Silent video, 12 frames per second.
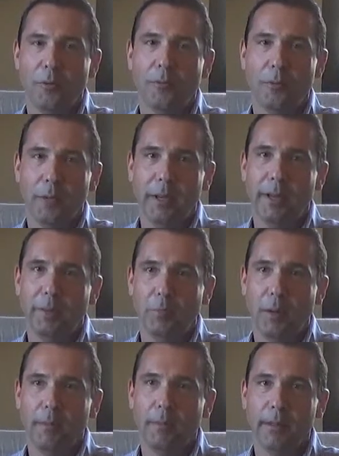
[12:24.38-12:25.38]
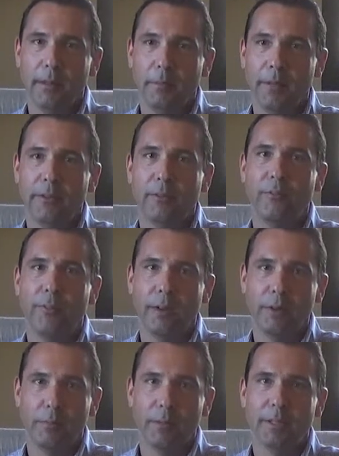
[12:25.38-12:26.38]
for me, probably the biggest
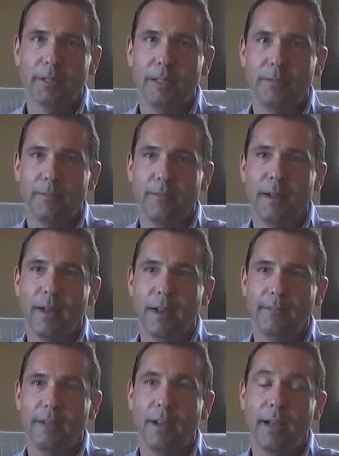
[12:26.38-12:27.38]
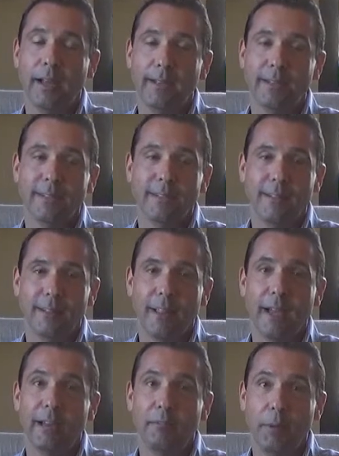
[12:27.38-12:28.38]
fear, because I've got a
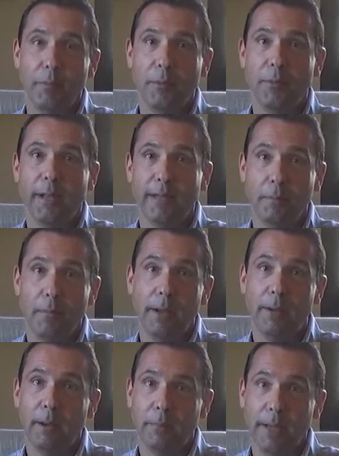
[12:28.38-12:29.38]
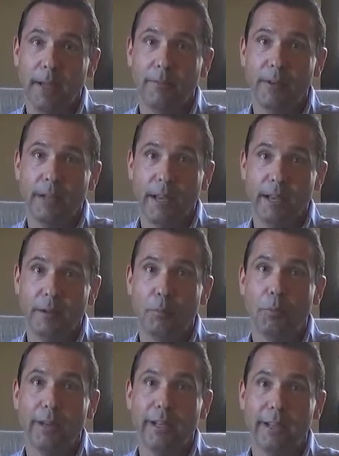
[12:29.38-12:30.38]
lot of people that depend on me every day to
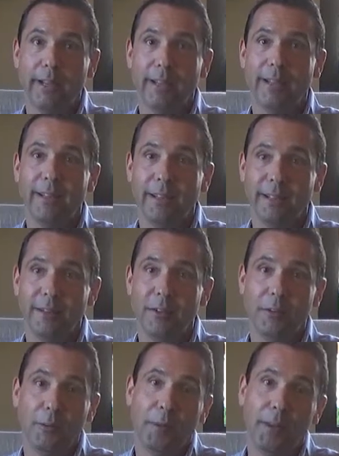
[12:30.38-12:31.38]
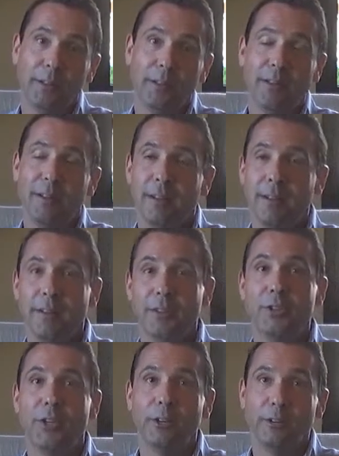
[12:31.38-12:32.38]
bring, to be the
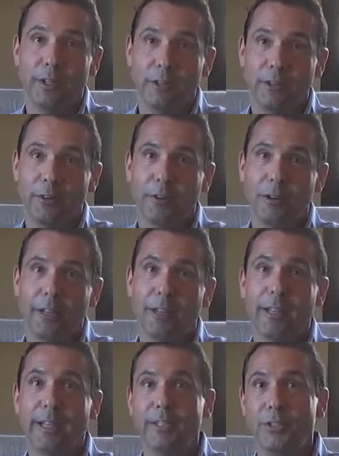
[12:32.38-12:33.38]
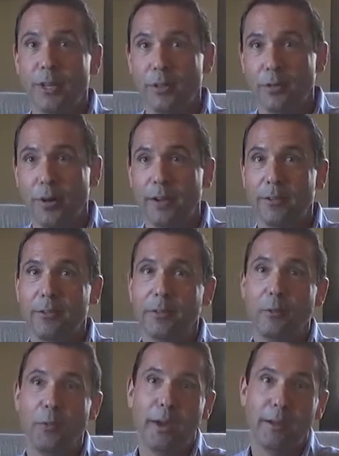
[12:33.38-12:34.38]
cheerleader and the lead generator and
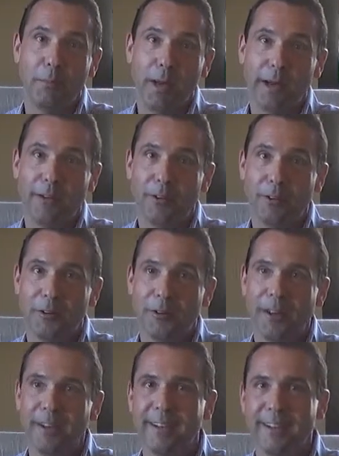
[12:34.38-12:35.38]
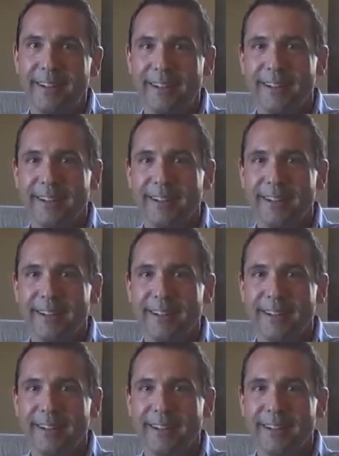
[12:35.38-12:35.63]
the rainmaker, and